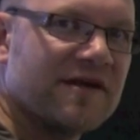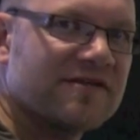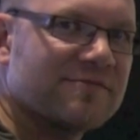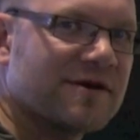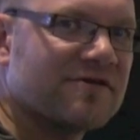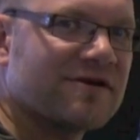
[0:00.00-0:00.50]

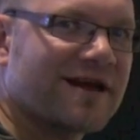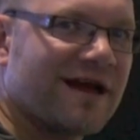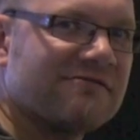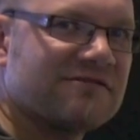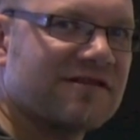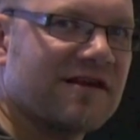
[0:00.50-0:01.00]
this because I
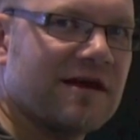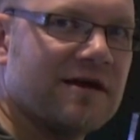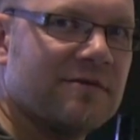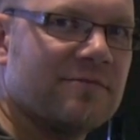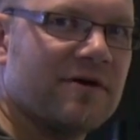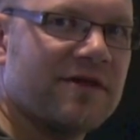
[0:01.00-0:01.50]
guarantee
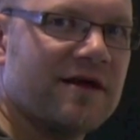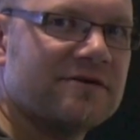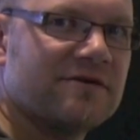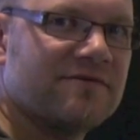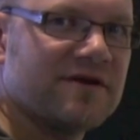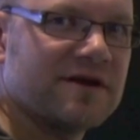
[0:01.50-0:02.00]
by the end
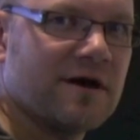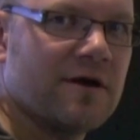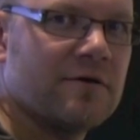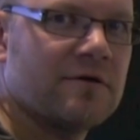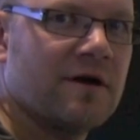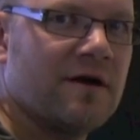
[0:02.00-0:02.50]
of the
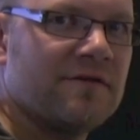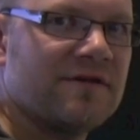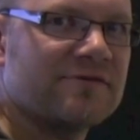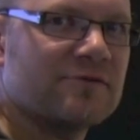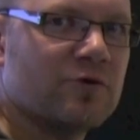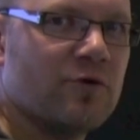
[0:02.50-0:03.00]
video
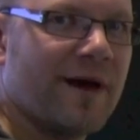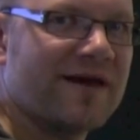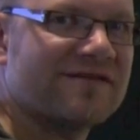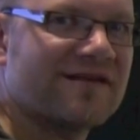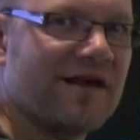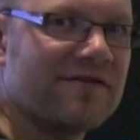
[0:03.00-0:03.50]
this will all
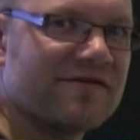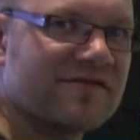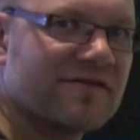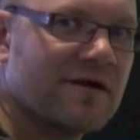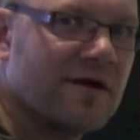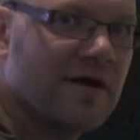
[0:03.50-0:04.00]
make sense.